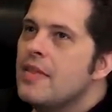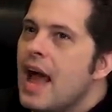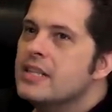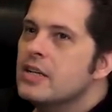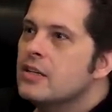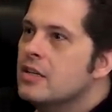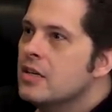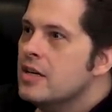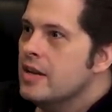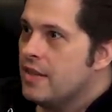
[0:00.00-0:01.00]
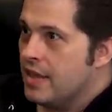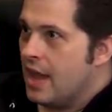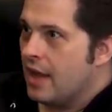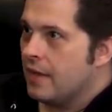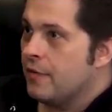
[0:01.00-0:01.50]
that's a good
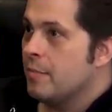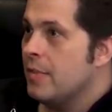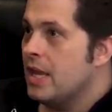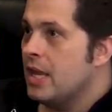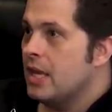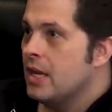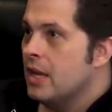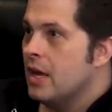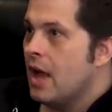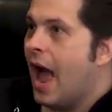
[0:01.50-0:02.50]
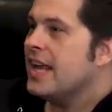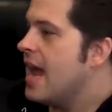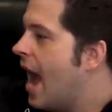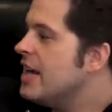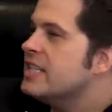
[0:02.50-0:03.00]
thing for me. Yeah. I
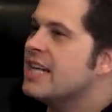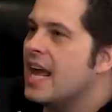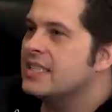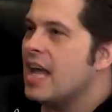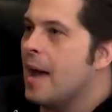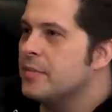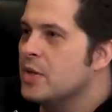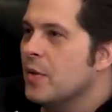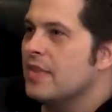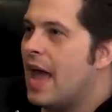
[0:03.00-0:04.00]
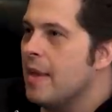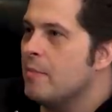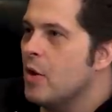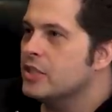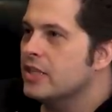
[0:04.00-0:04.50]
can't. I just can't stop doing that
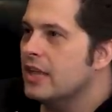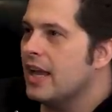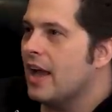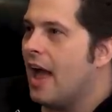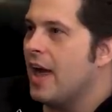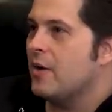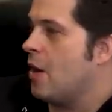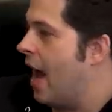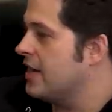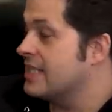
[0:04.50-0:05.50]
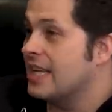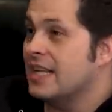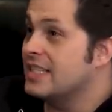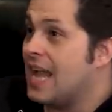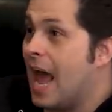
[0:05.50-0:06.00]
motion. Like I don't know. I just
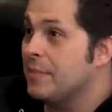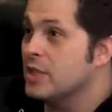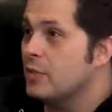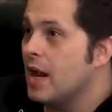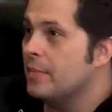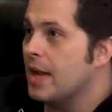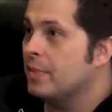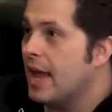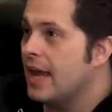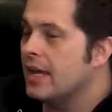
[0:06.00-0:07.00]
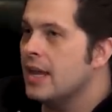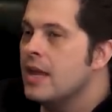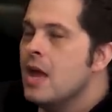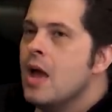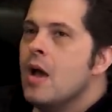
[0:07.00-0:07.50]
it just happens yeah, when I'm like playing me too,
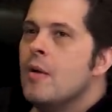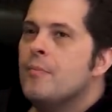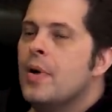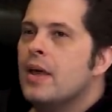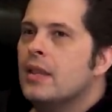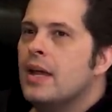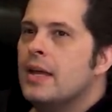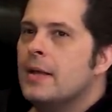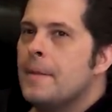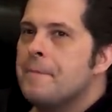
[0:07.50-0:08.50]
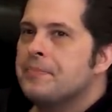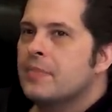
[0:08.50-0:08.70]
it. Totally. But like.